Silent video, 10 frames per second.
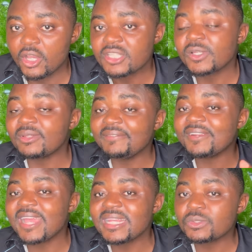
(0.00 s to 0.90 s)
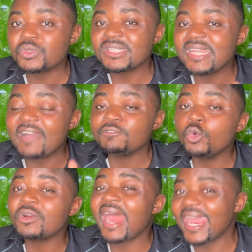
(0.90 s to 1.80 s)
South Africans will still have
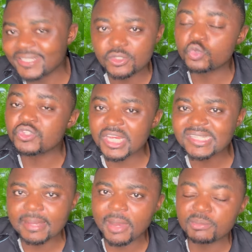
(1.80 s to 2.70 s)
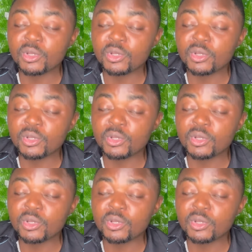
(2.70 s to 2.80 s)
no right to chase them out,